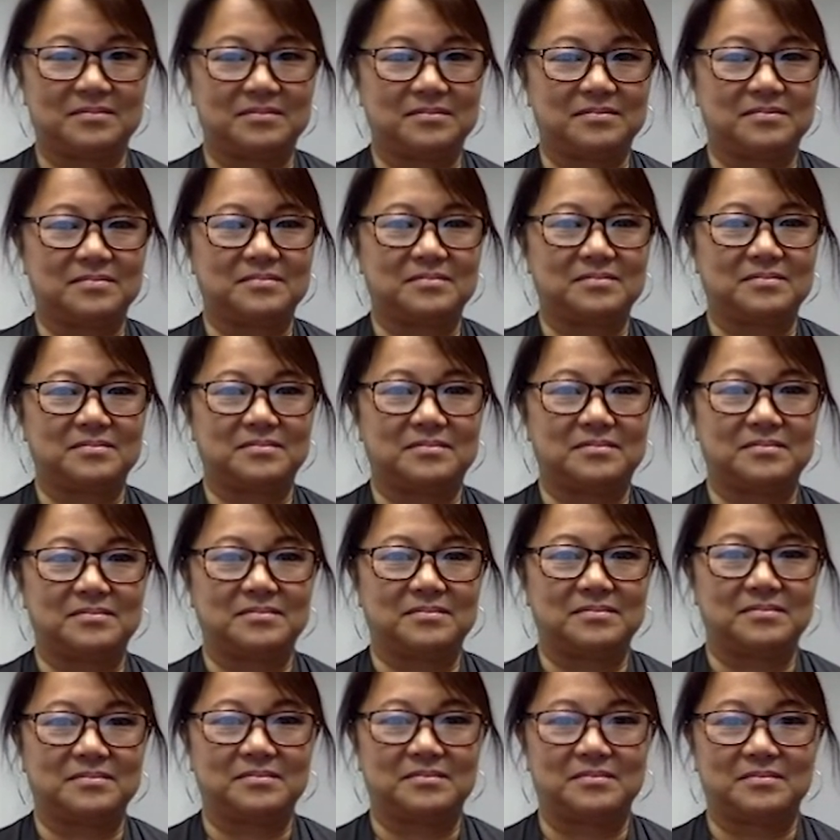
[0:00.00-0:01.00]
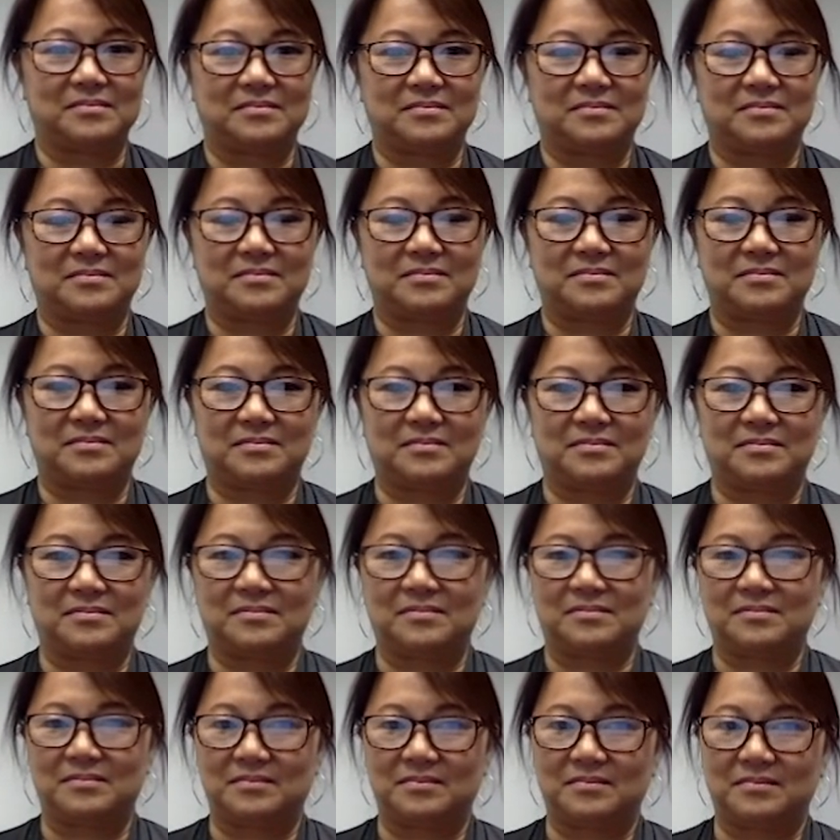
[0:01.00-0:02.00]

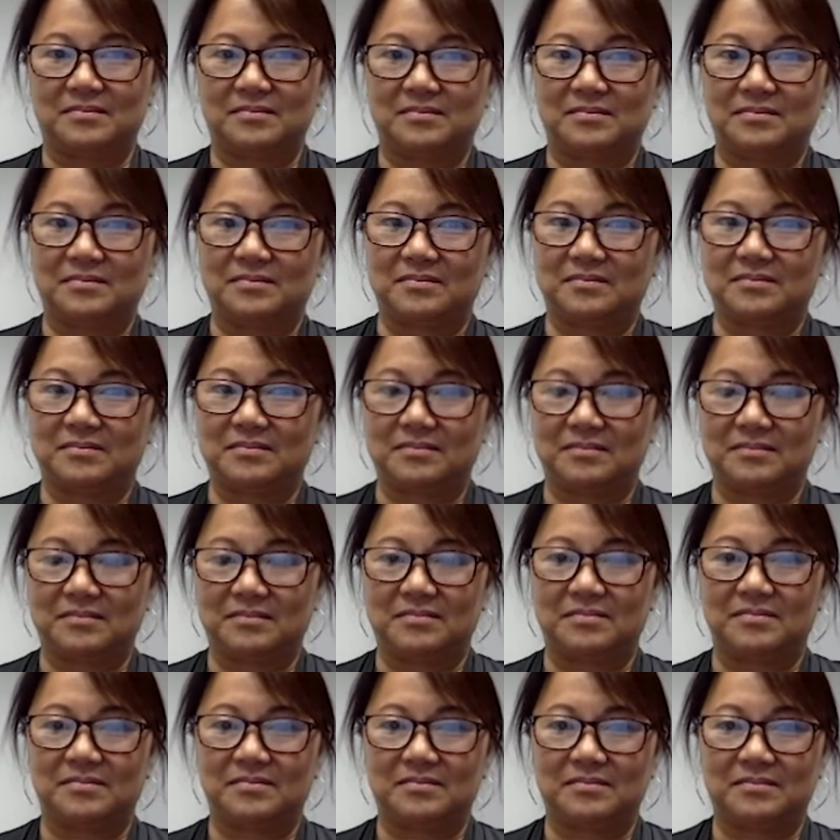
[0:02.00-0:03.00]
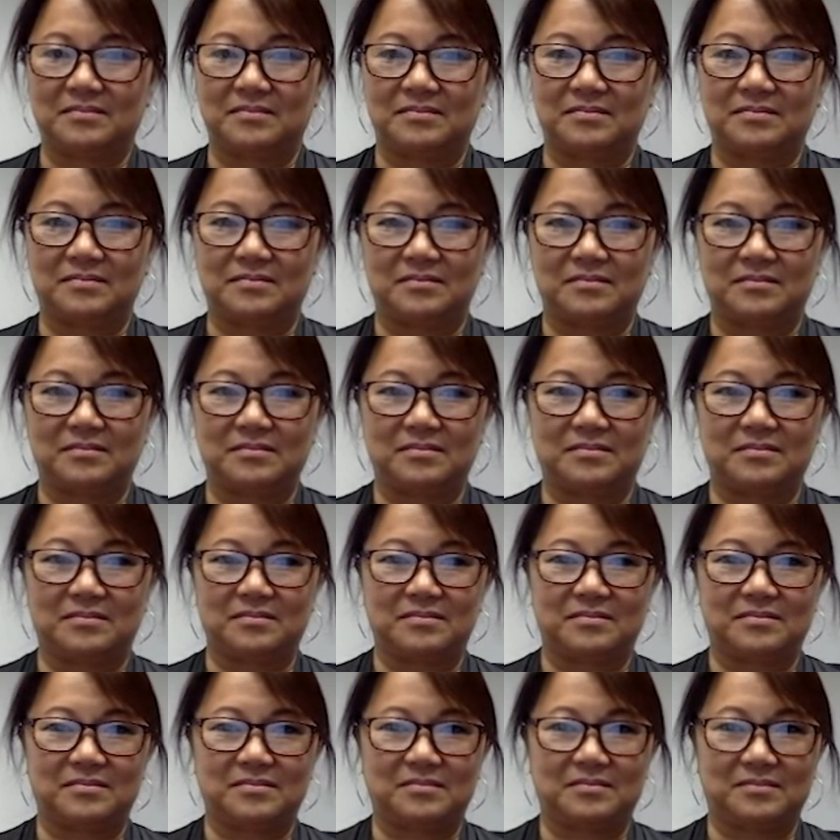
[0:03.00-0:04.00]

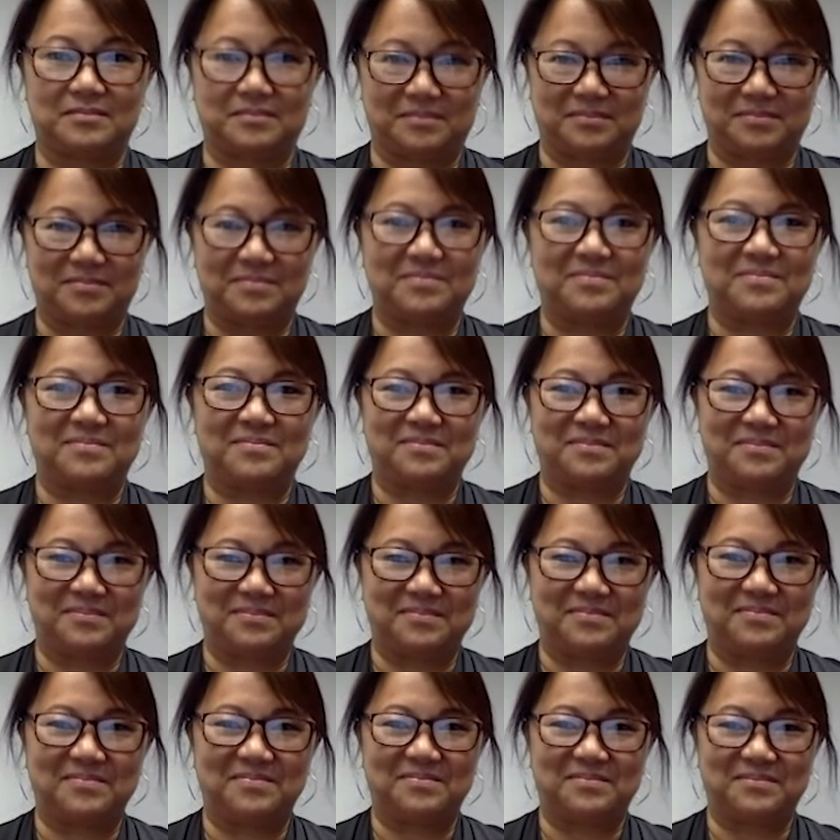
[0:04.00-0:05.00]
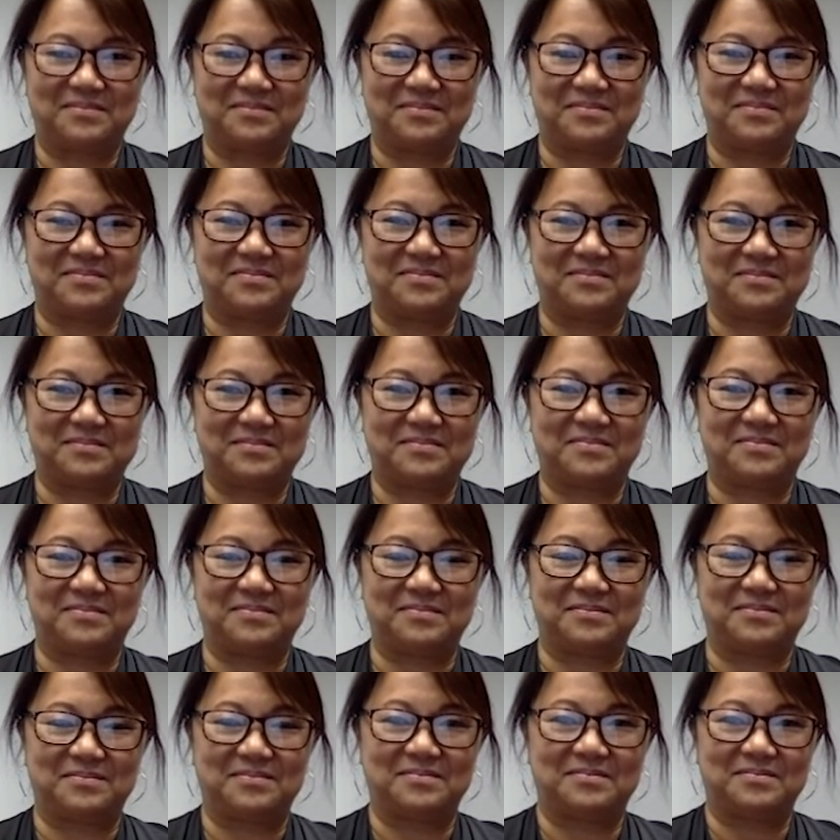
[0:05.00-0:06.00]

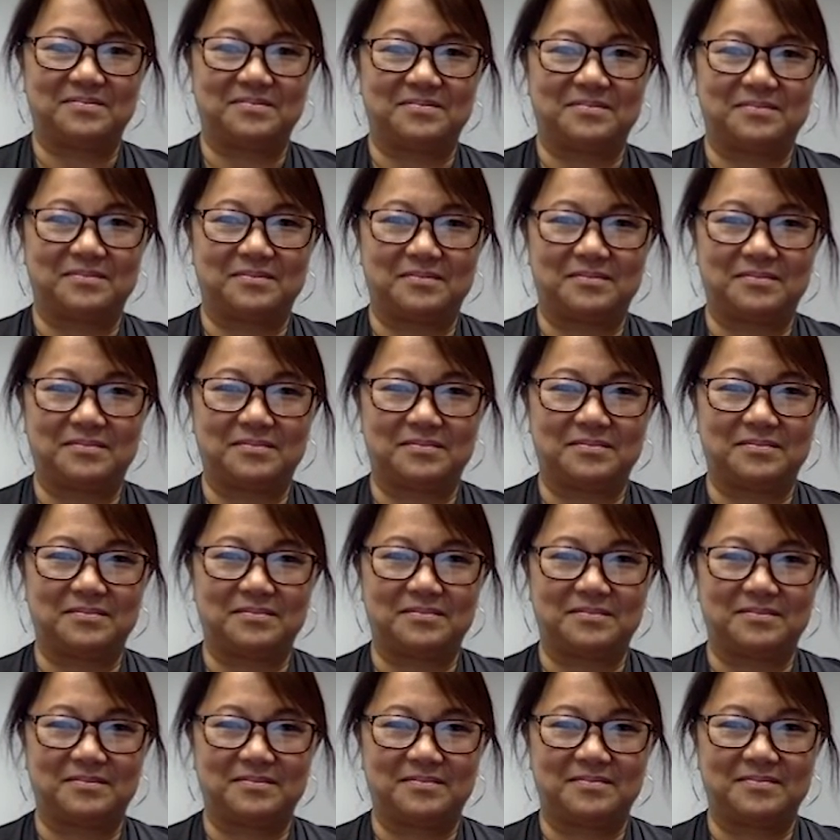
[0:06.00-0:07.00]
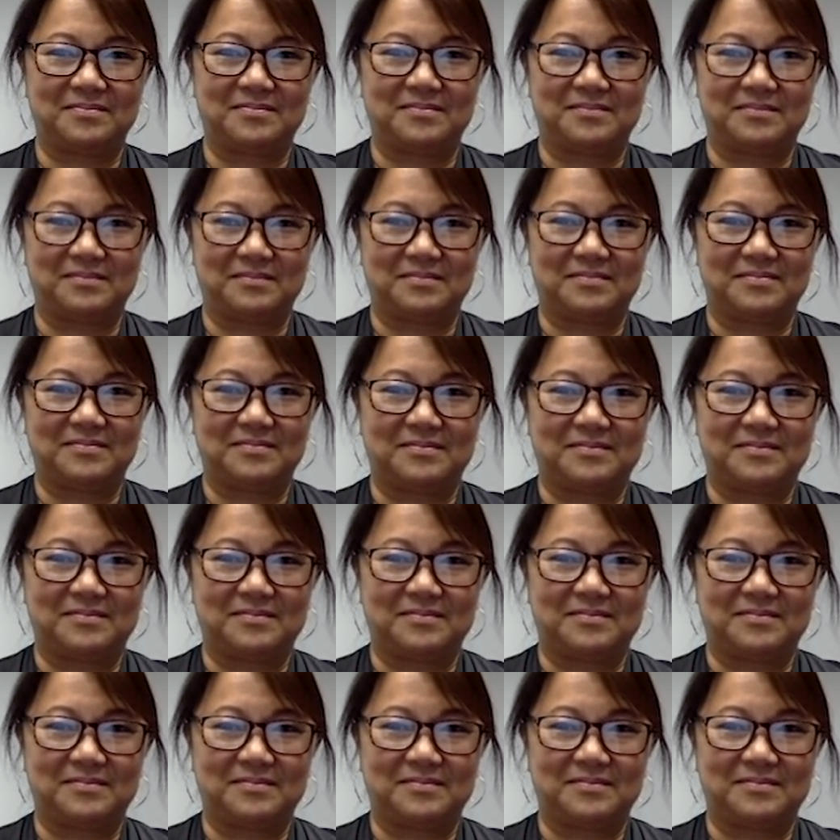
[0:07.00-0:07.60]
(silent)